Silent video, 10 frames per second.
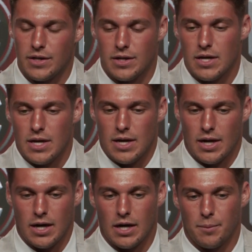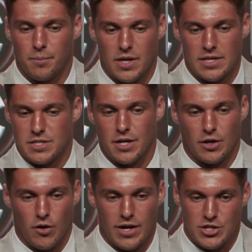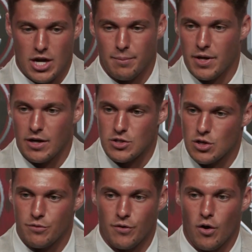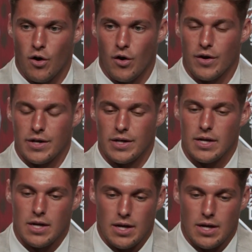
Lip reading: and he's done a great job there so far. And,